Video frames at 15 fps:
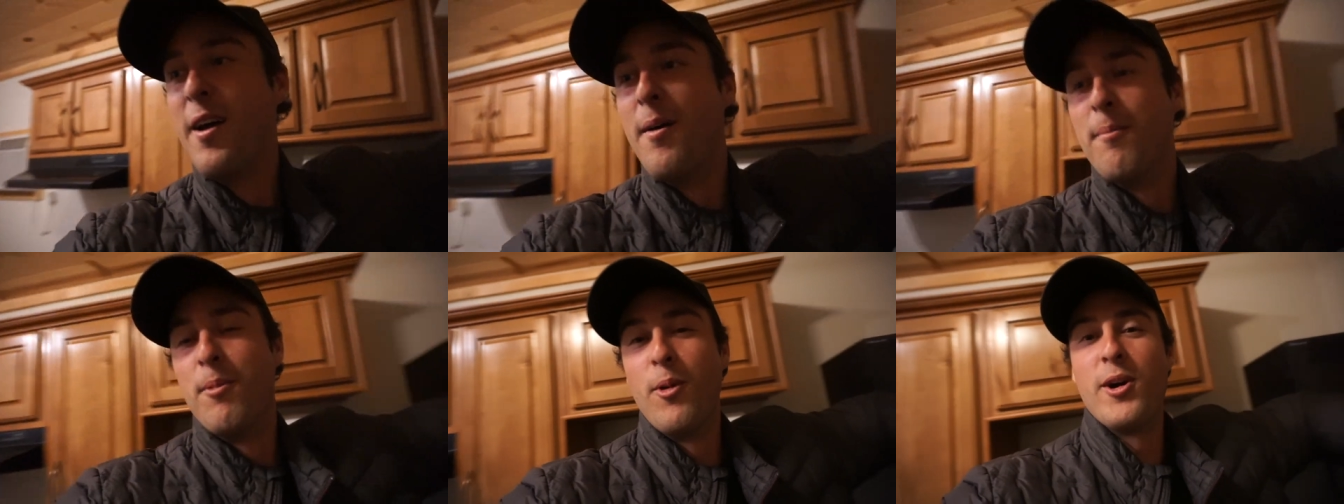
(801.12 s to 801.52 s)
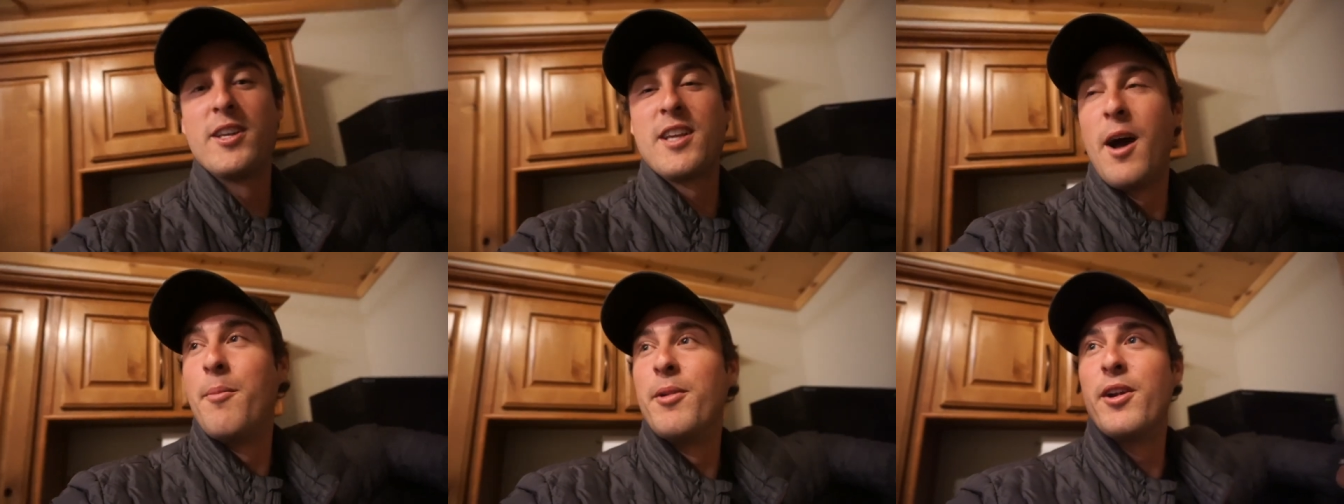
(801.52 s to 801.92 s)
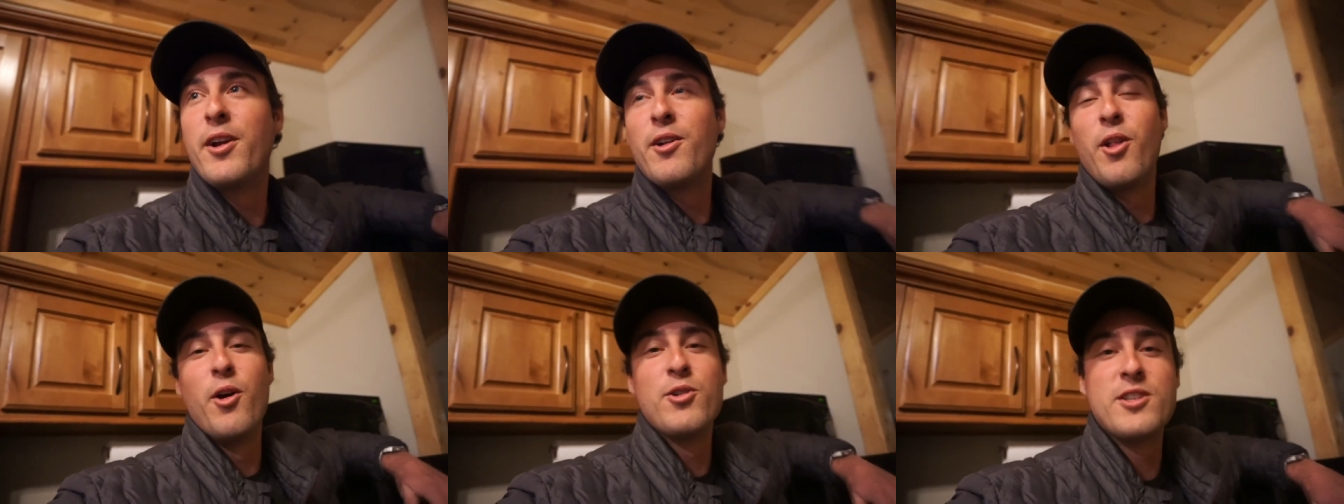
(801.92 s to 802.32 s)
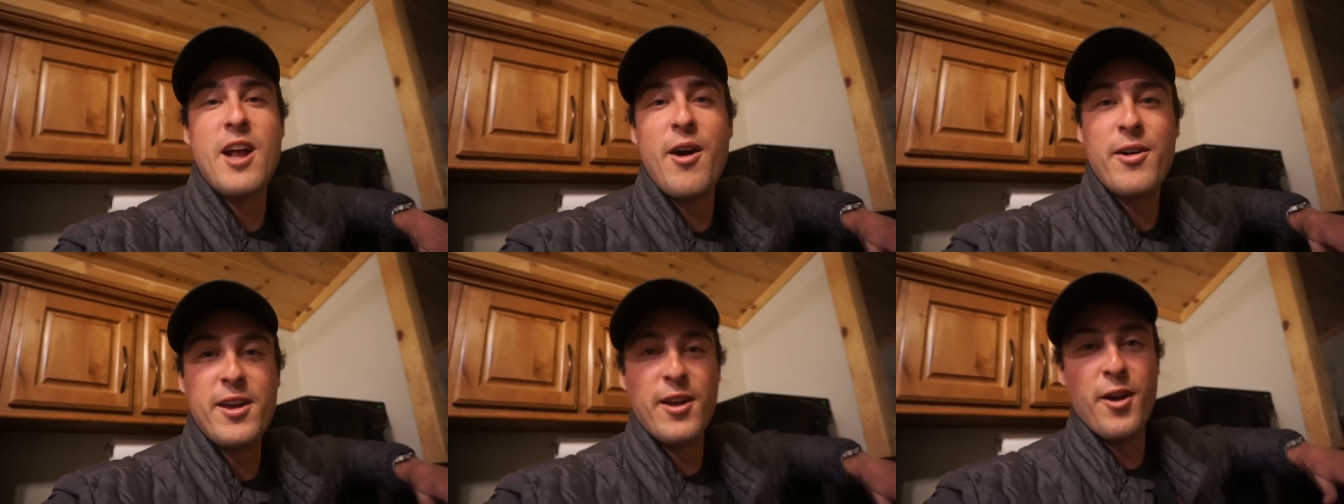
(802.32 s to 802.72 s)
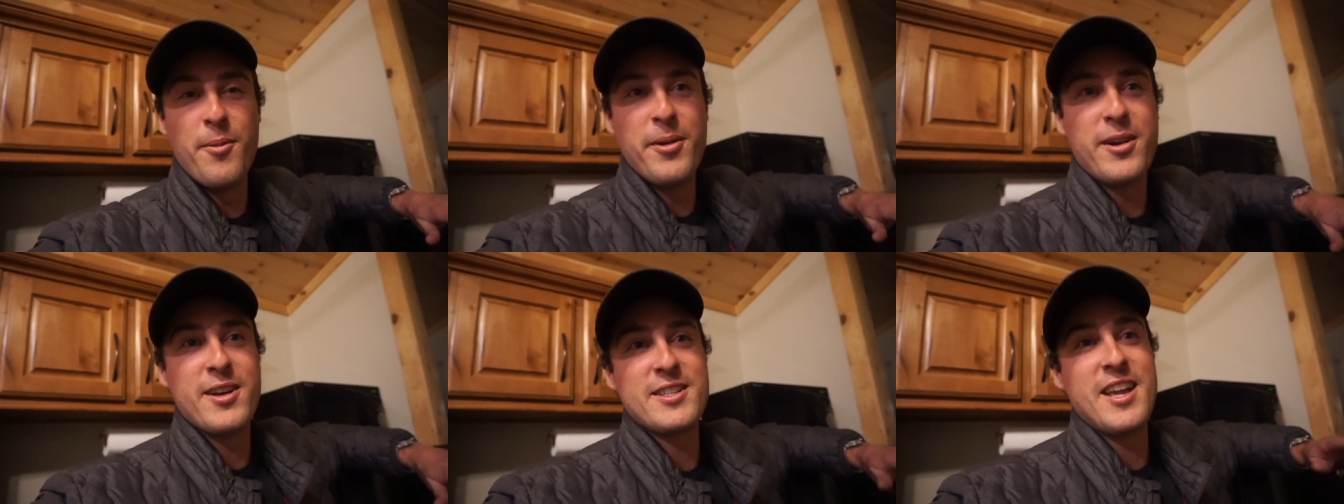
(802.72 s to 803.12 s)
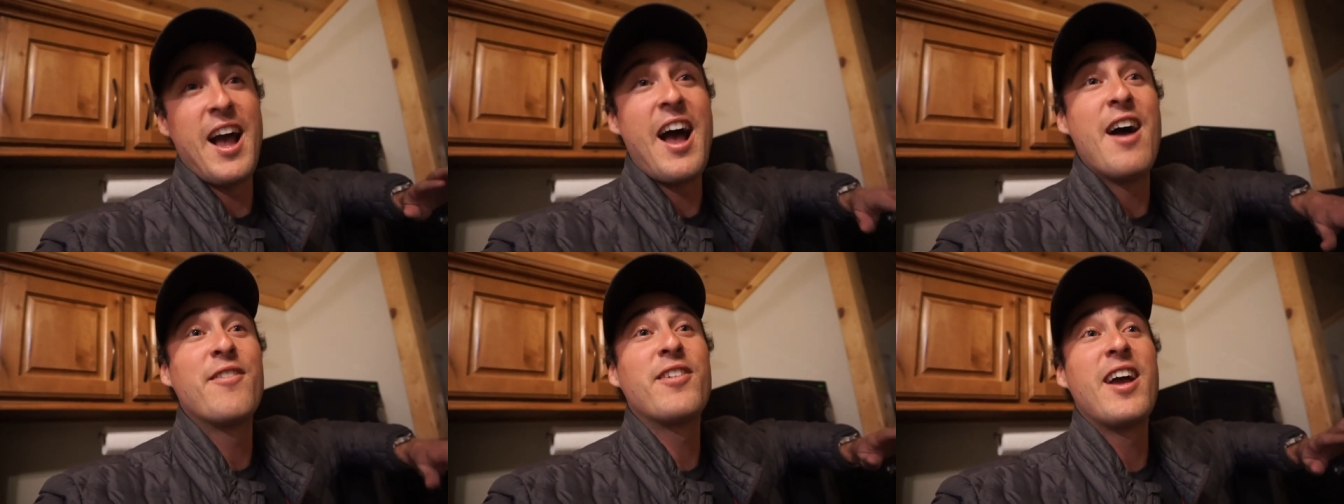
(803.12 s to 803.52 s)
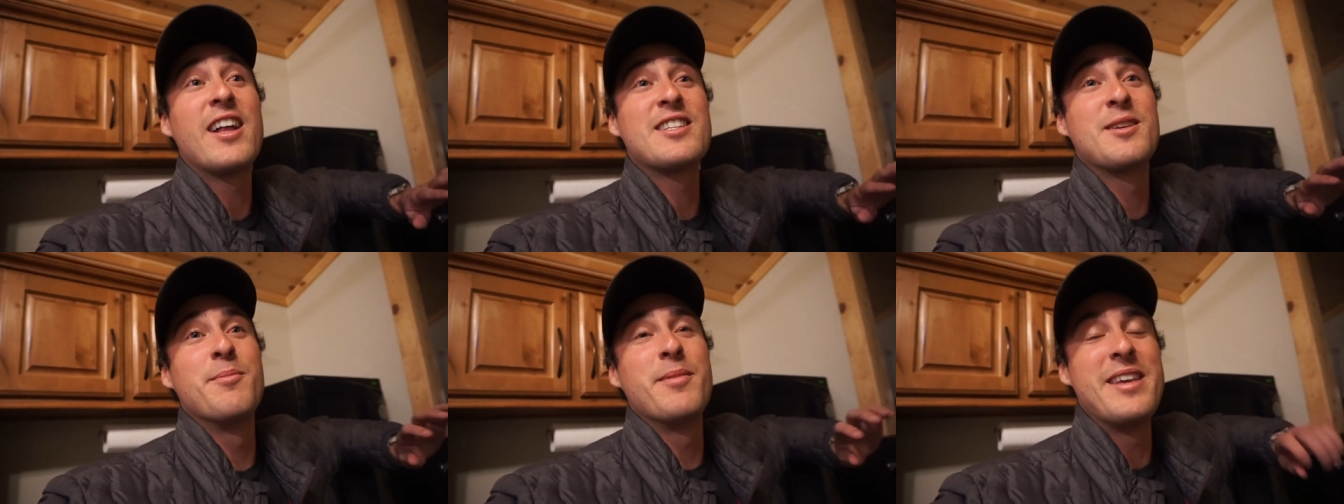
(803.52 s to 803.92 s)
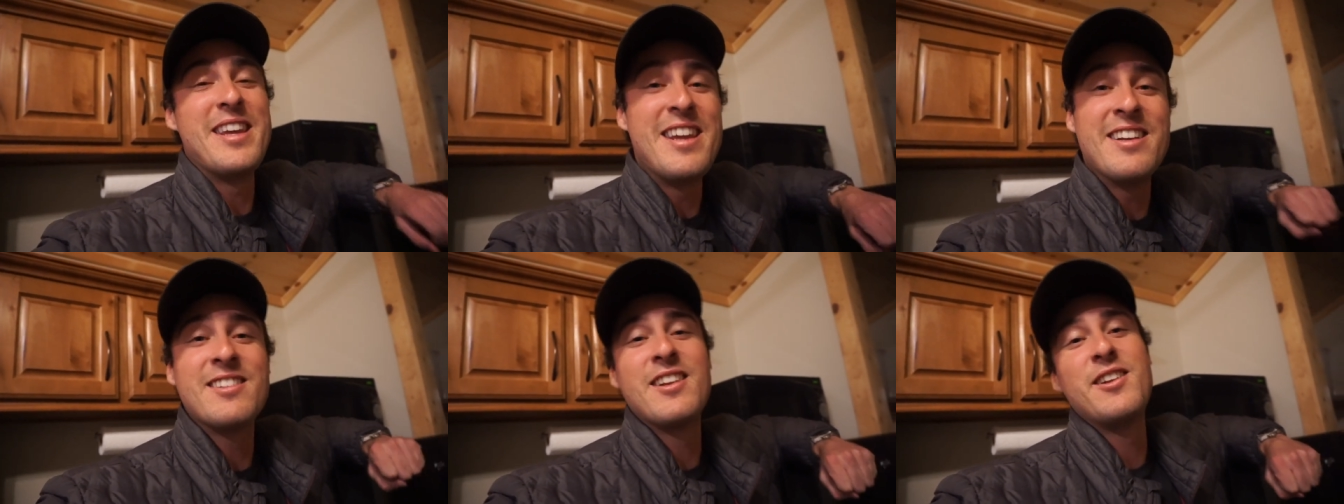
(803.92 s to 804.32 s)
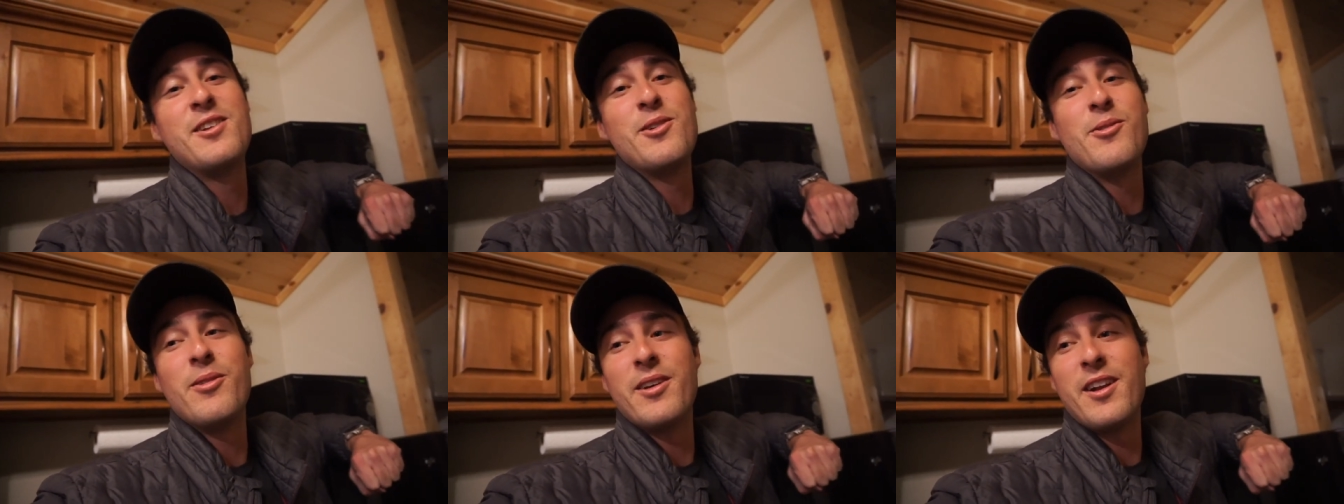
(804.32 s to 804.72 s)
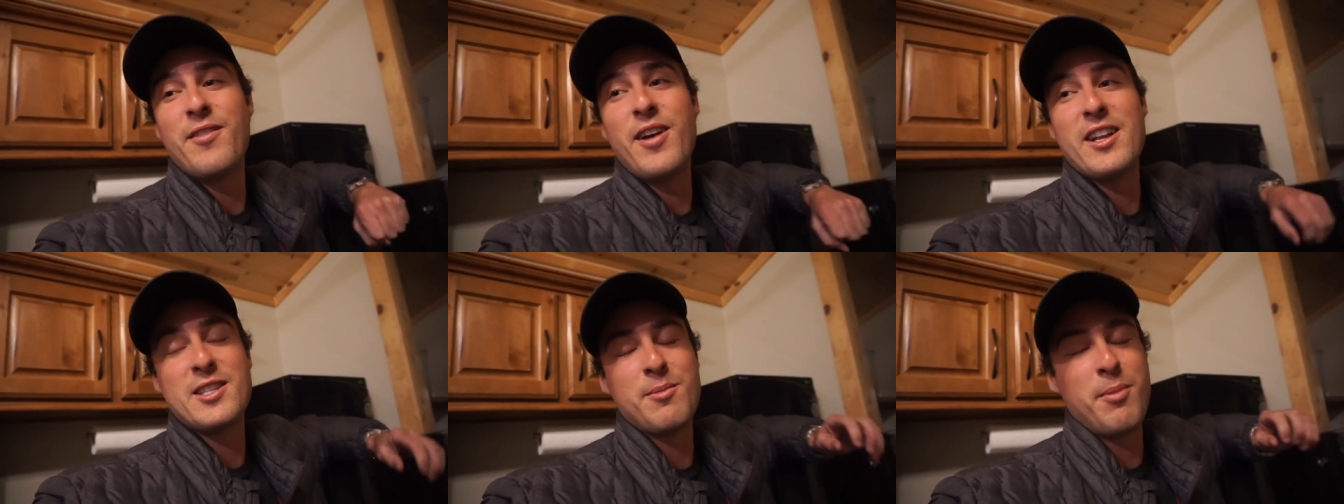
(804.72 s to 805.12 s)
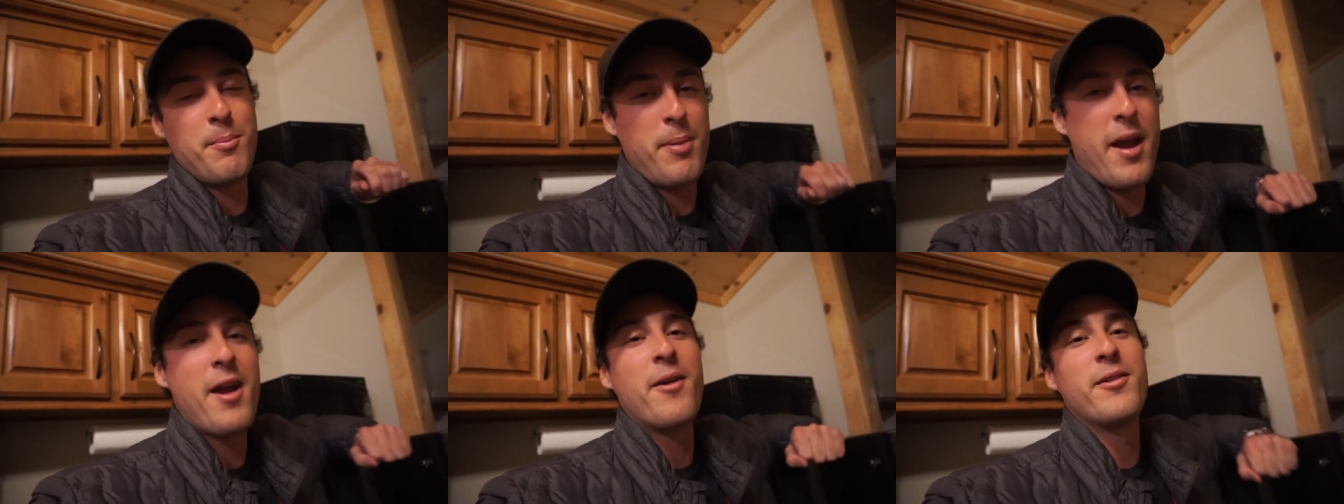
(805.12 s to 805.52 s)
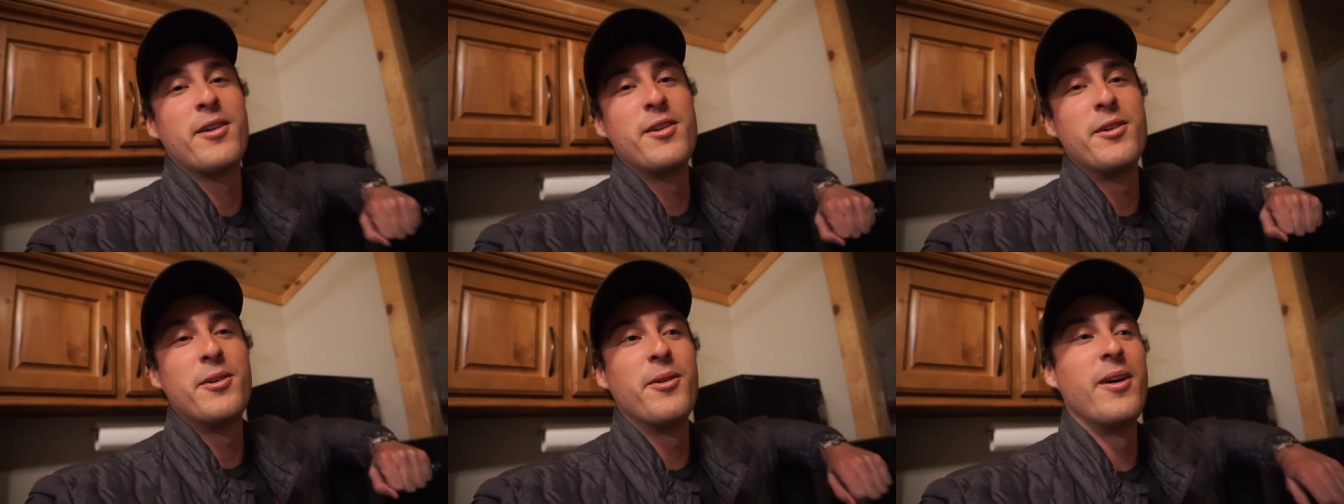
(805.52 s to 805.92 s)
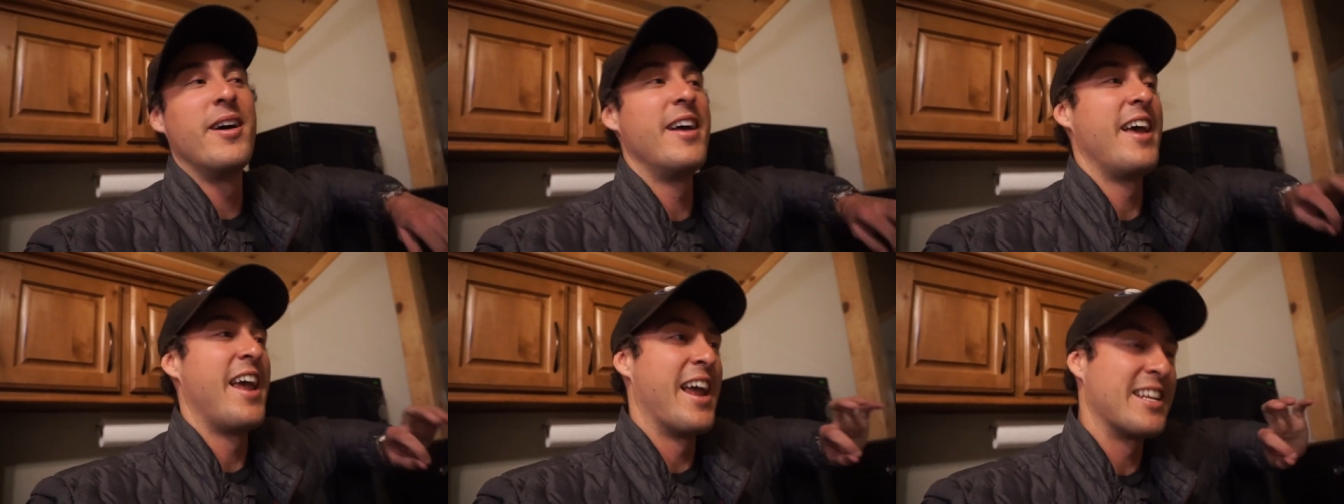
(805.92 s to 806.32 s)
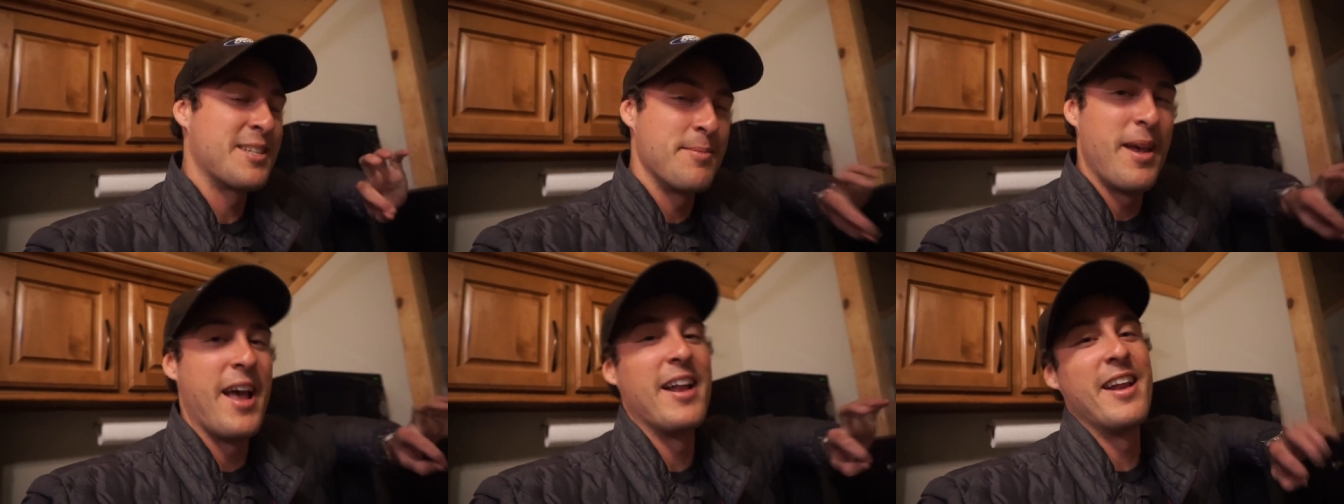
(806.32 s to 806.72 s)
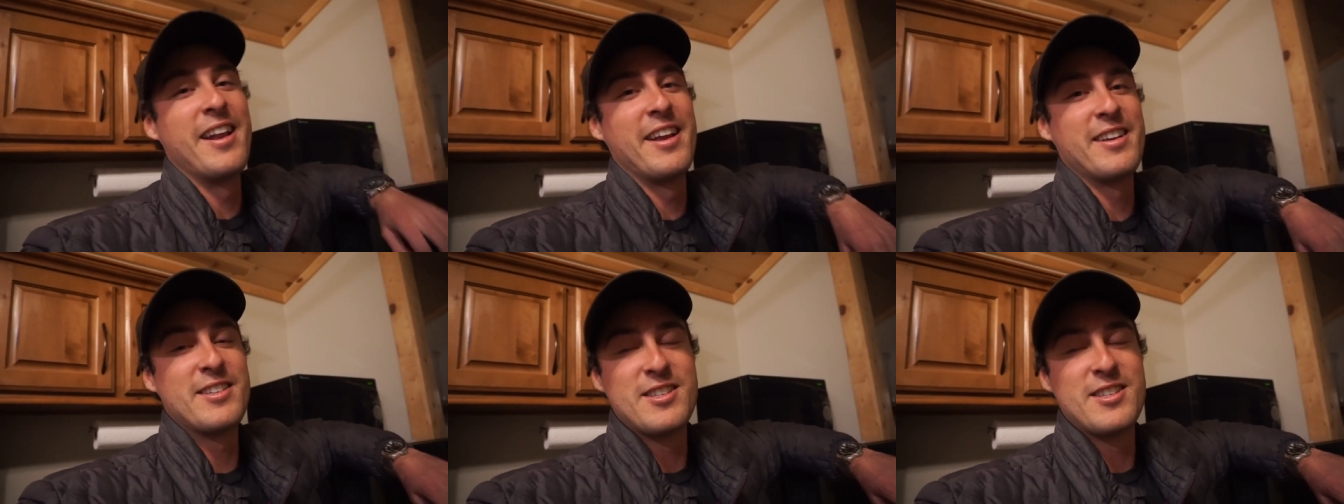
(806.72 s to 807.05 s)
boys, I'm gonna close it out here because I've got some eating to do and I've got some preparing to do and some editing.